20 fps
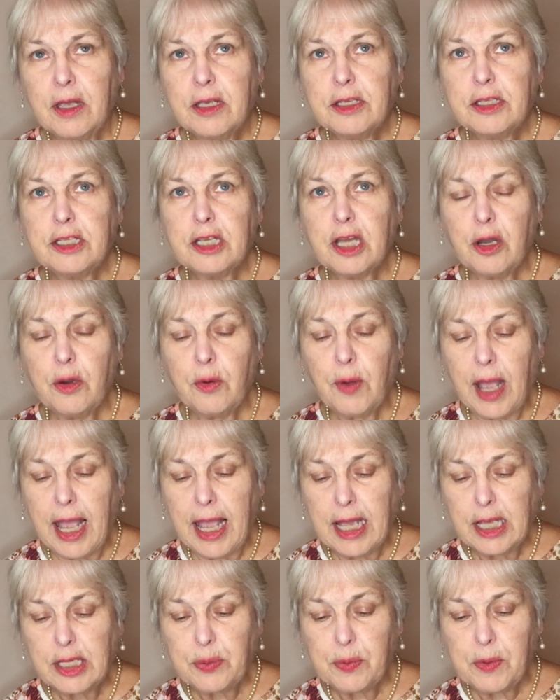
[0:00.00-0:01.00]
So
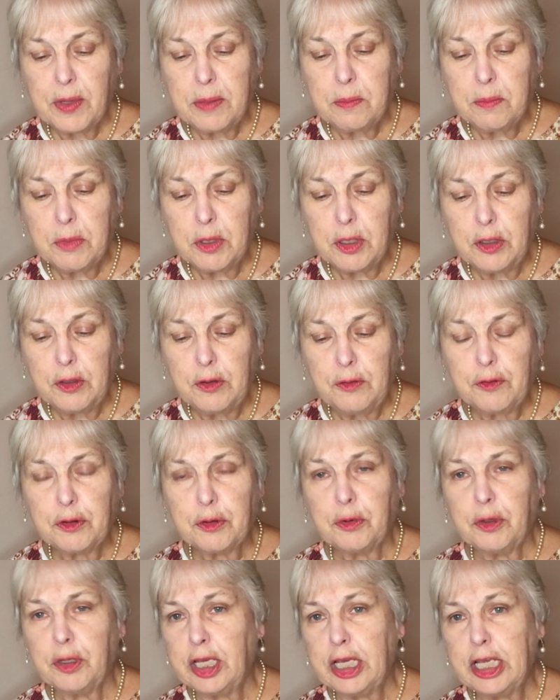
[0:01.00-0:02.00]
as we move
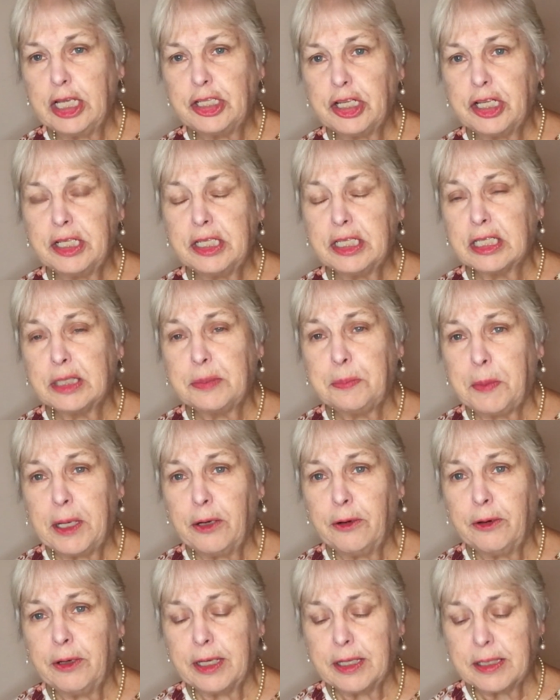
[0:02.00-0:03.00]
through each
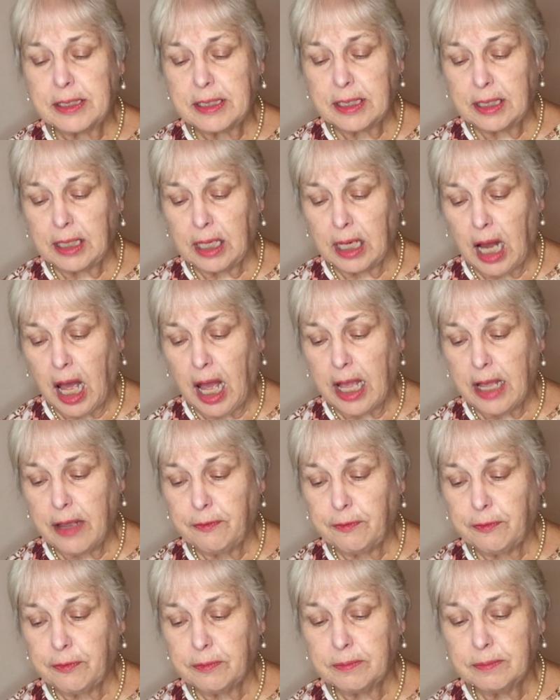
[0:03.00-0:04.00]
experience in
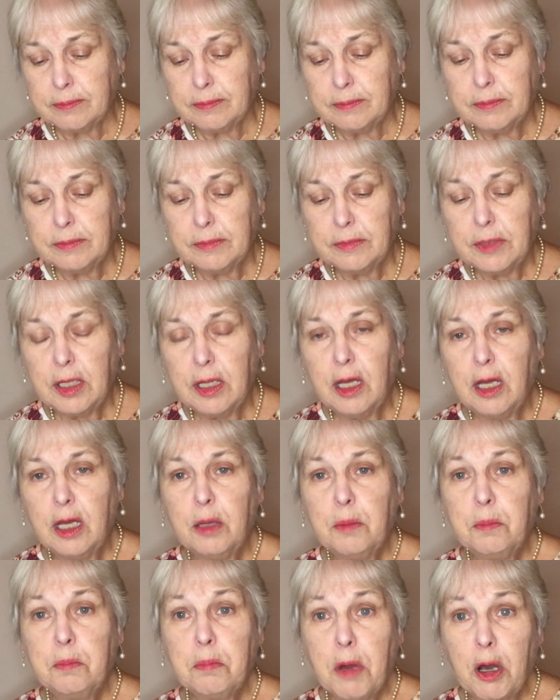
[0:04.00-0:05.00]
life,
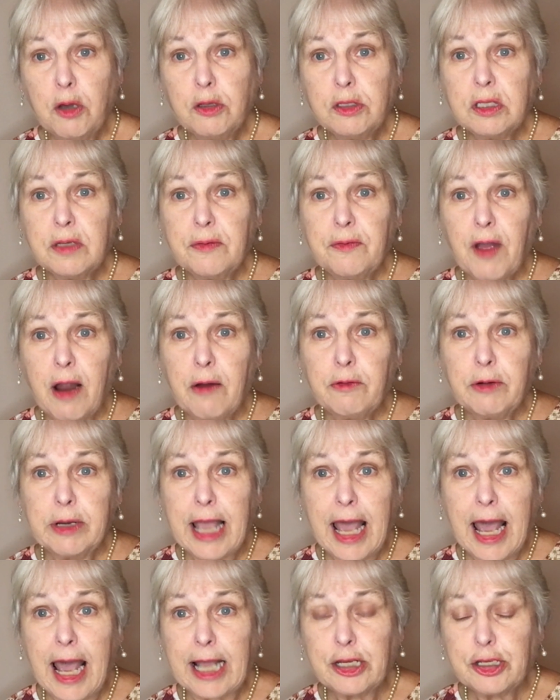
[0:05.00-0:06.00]
most of our
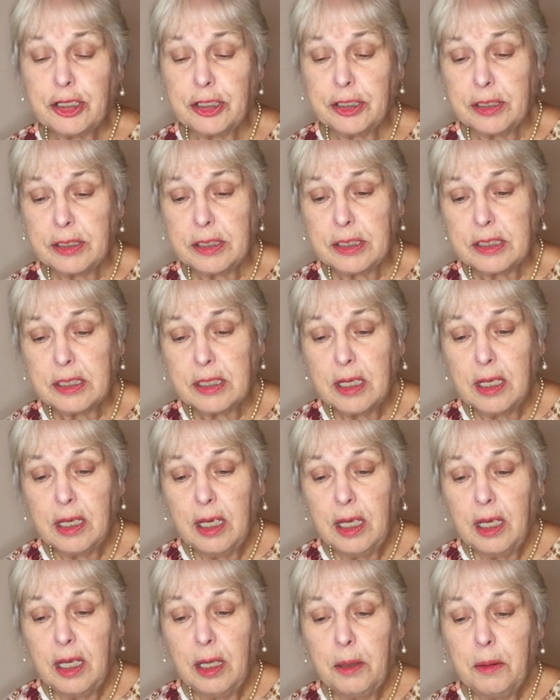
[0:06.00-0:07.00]
reactions
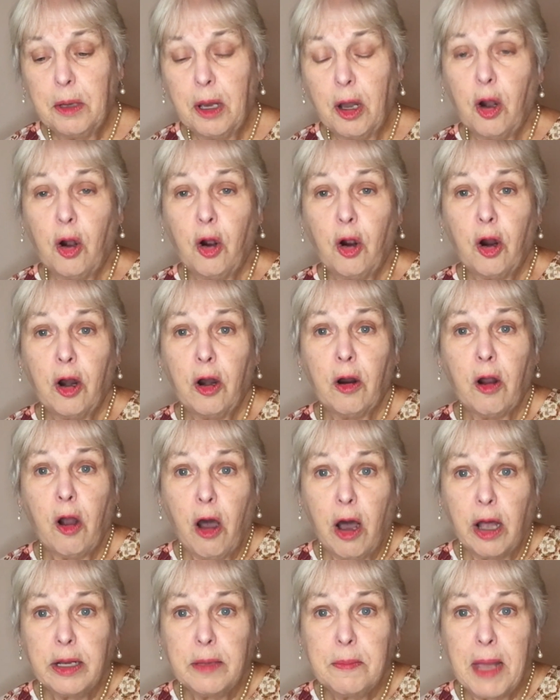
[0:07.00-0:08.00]
are
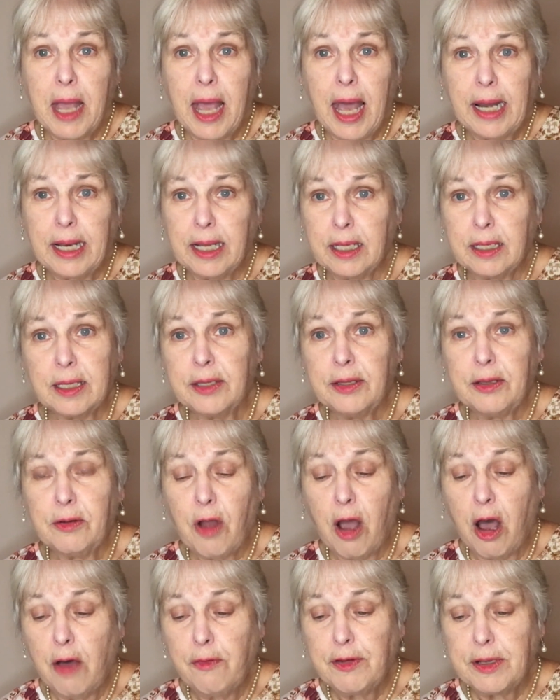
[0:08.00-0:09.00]
automatic, and they're
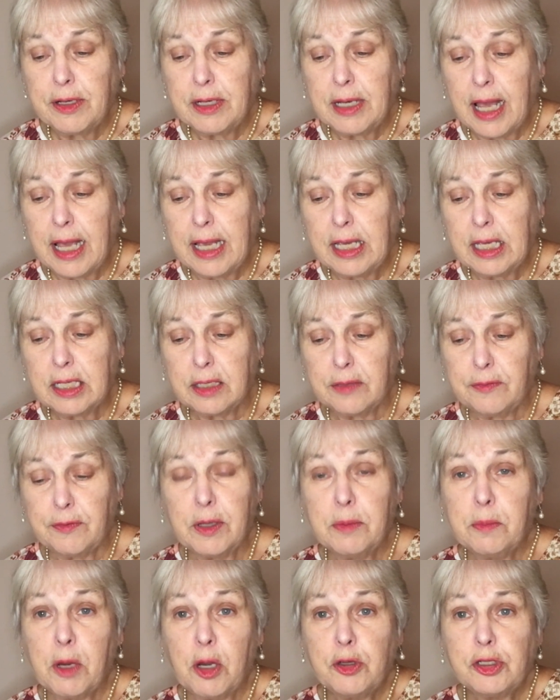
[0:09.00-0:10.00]
often negative
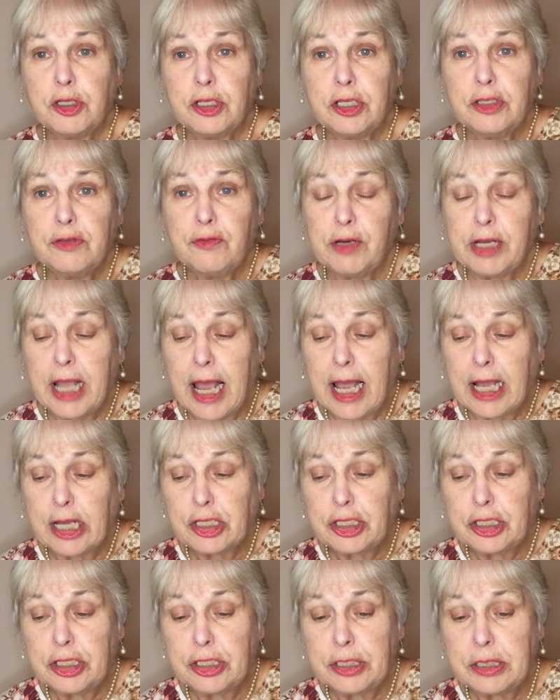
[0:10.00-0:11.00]
emotion
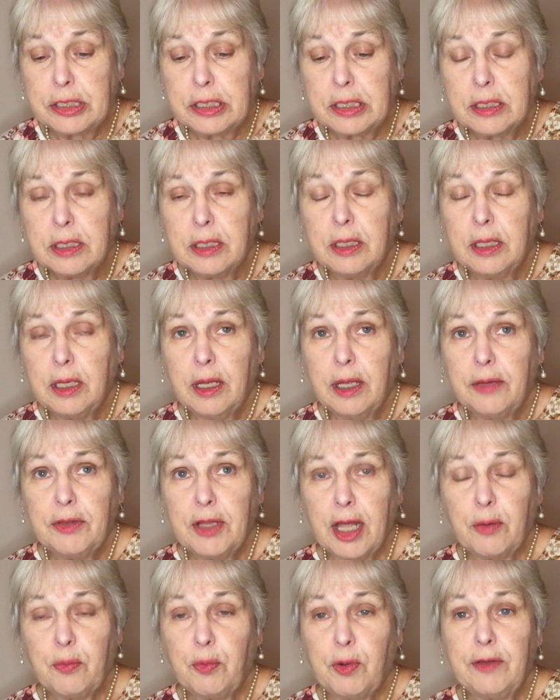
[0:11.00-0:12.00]
reactions
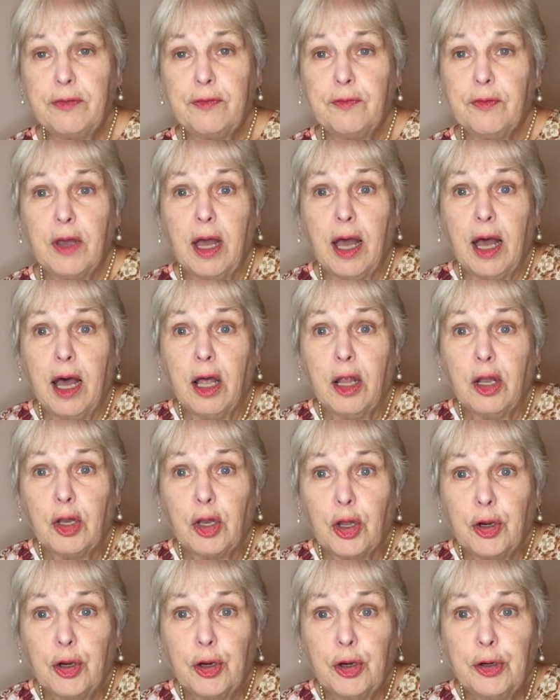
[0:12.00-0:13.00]
that we've
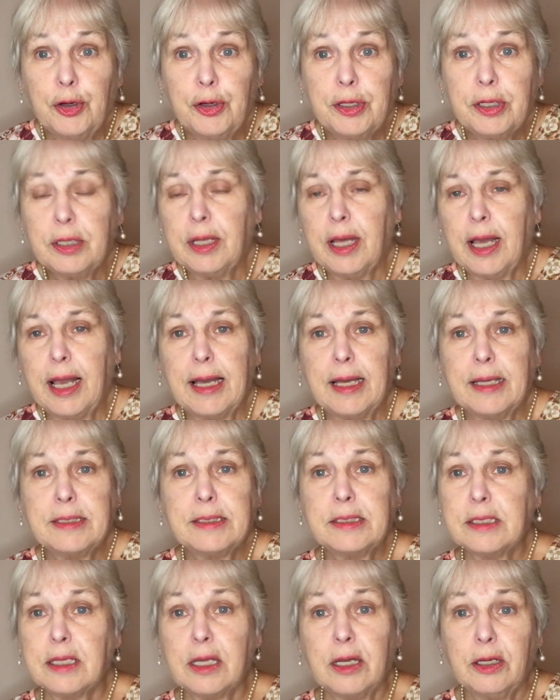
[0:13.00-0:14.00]
learned
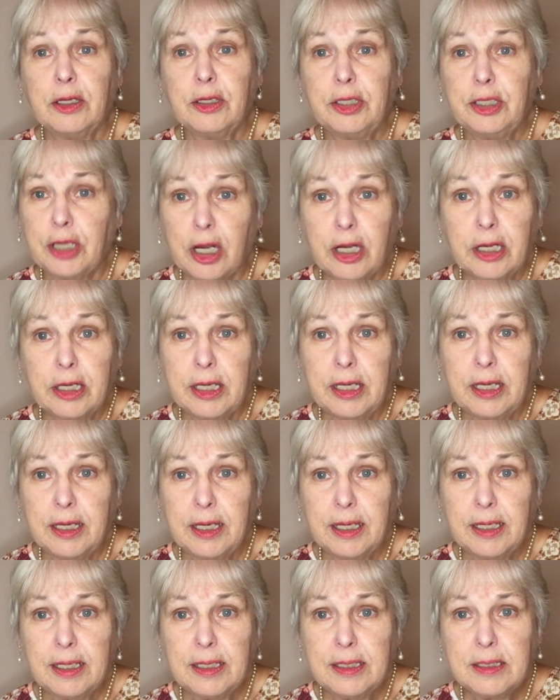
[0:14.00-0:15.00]
as young
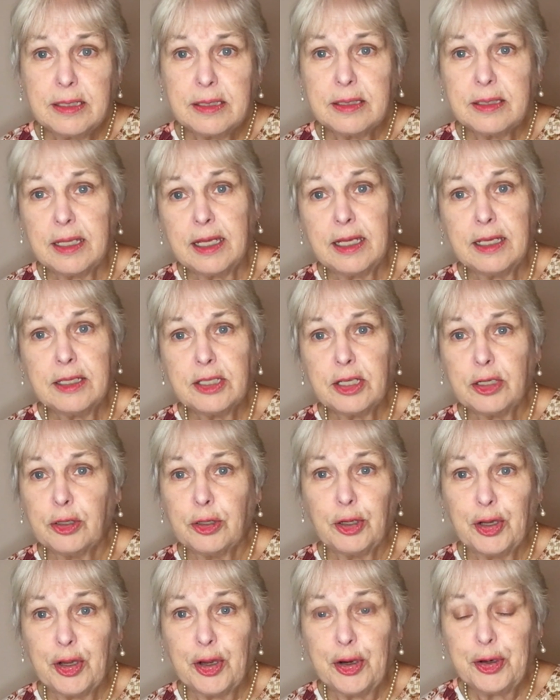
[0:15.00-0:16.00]
kids, things that
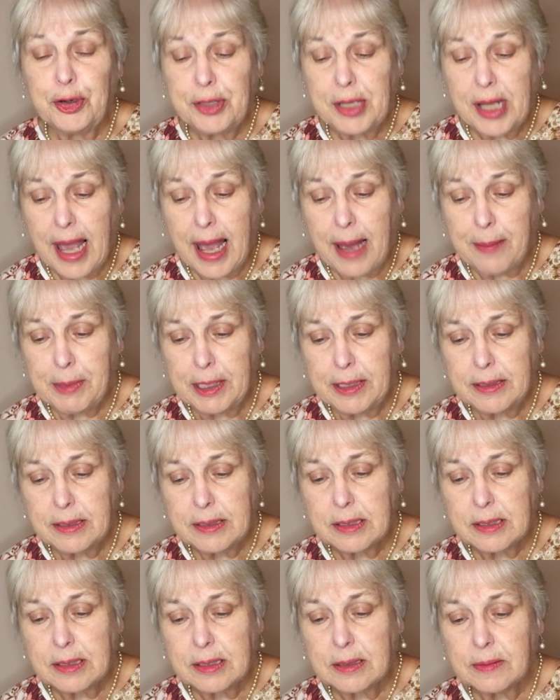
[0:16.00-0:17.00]
are learned
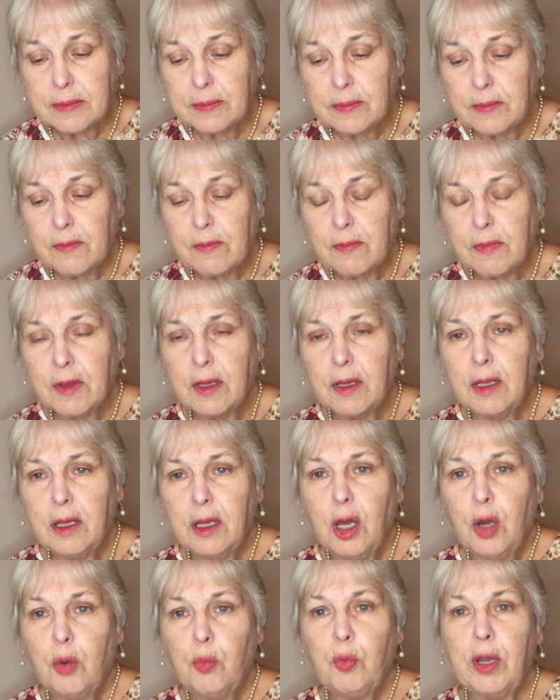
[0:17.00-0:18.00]
habits.
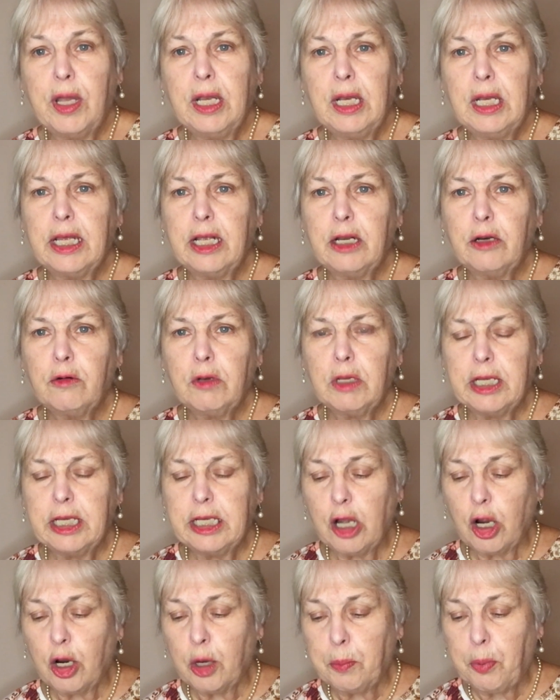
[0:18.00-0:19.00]
We
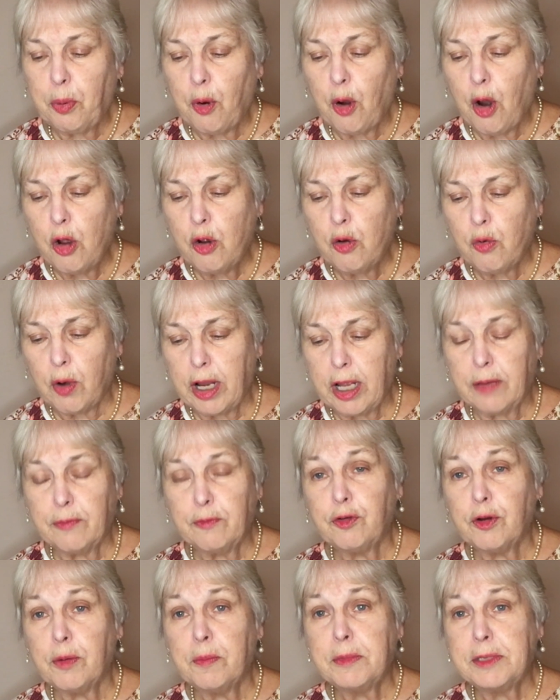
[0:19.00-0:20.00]
literally are
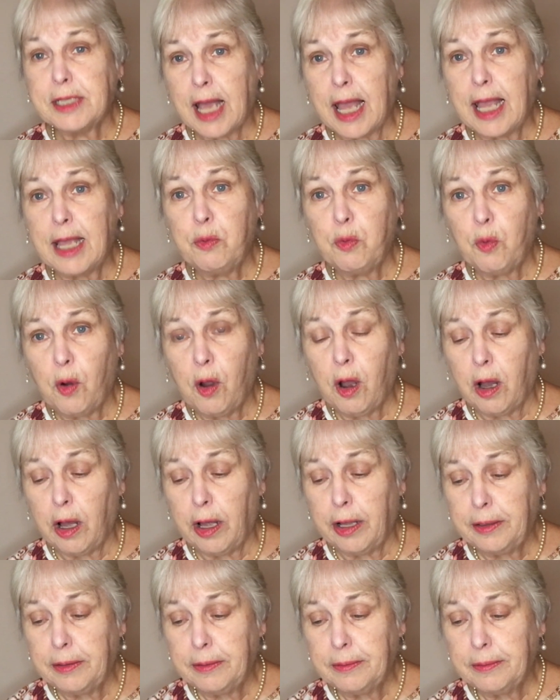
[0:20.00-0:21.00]
programmed from day
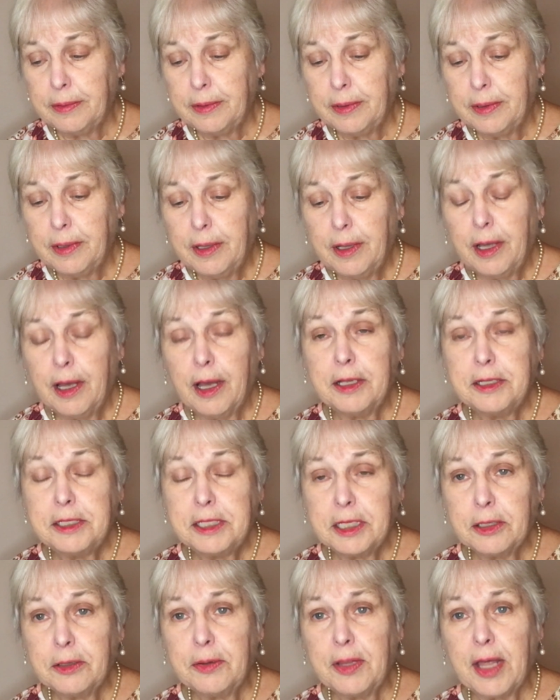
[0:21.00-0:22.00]
one
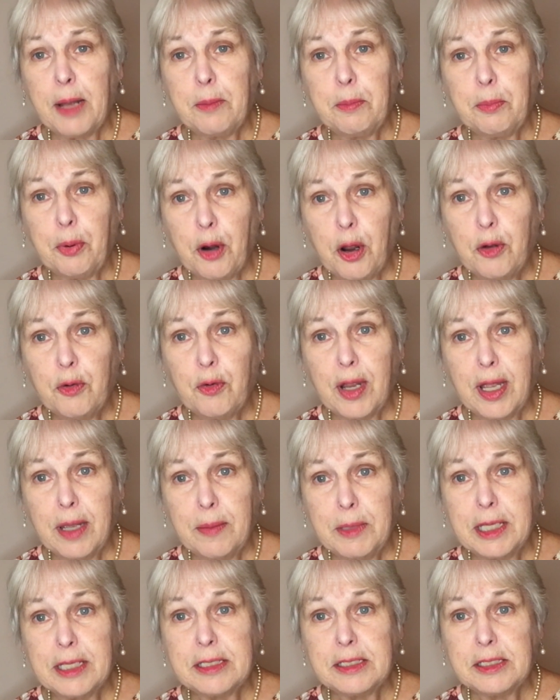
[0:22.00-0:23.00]
until that
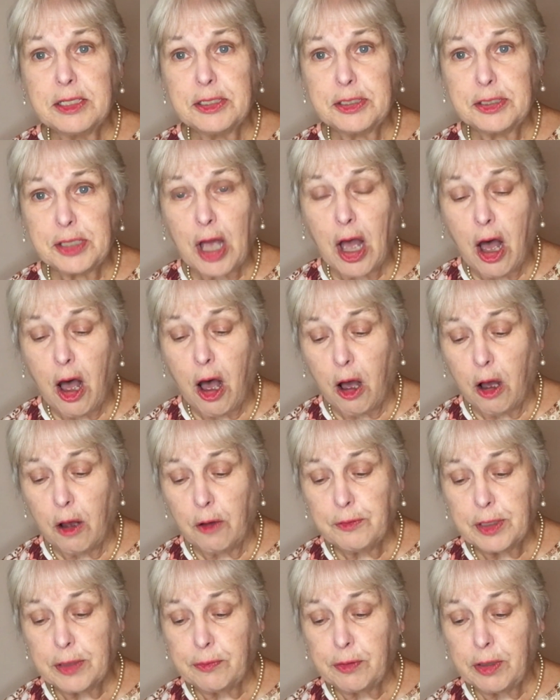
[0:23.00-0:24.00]
program is
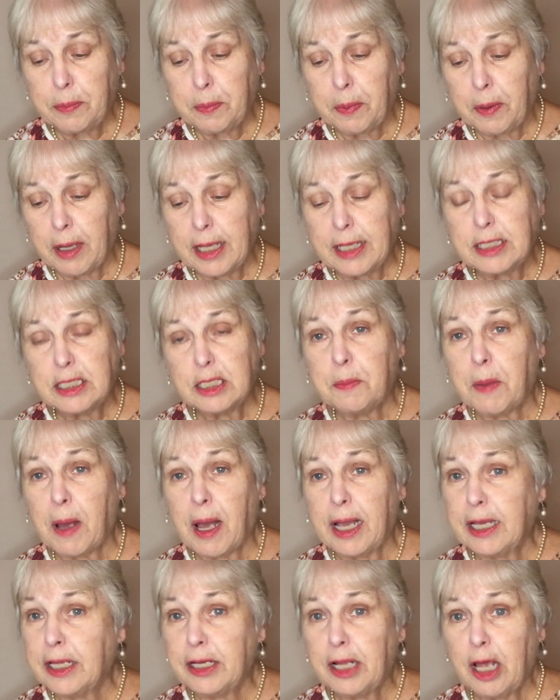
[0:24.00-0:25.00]
dissolved and replaced
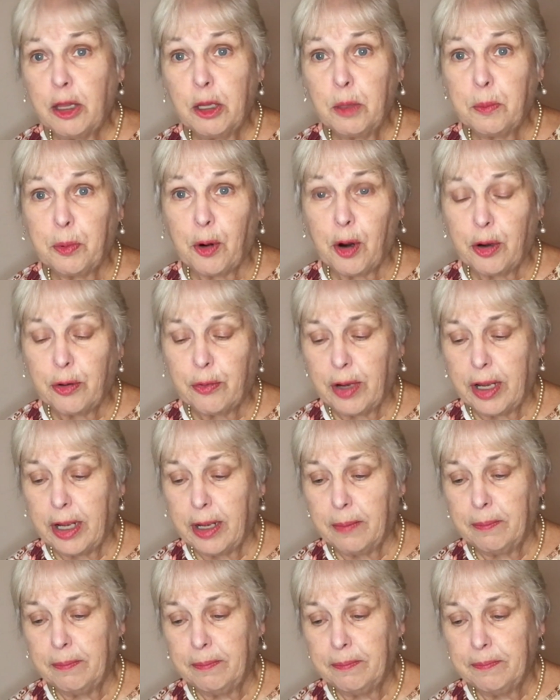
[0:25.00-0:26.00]
by another
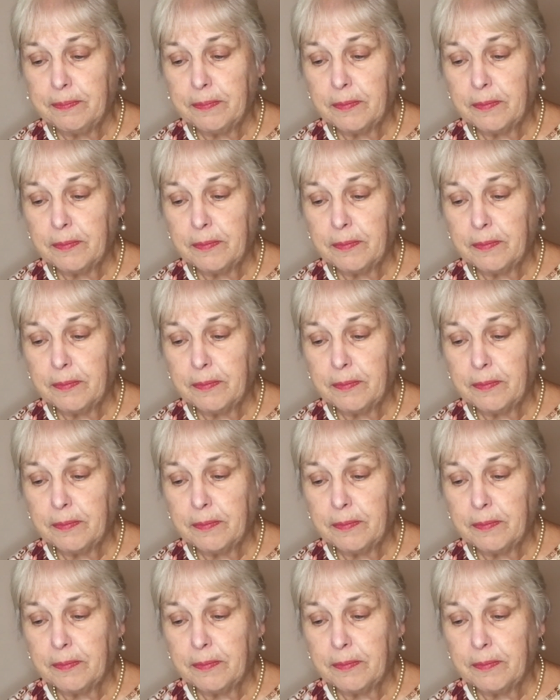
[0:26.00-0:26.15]
program.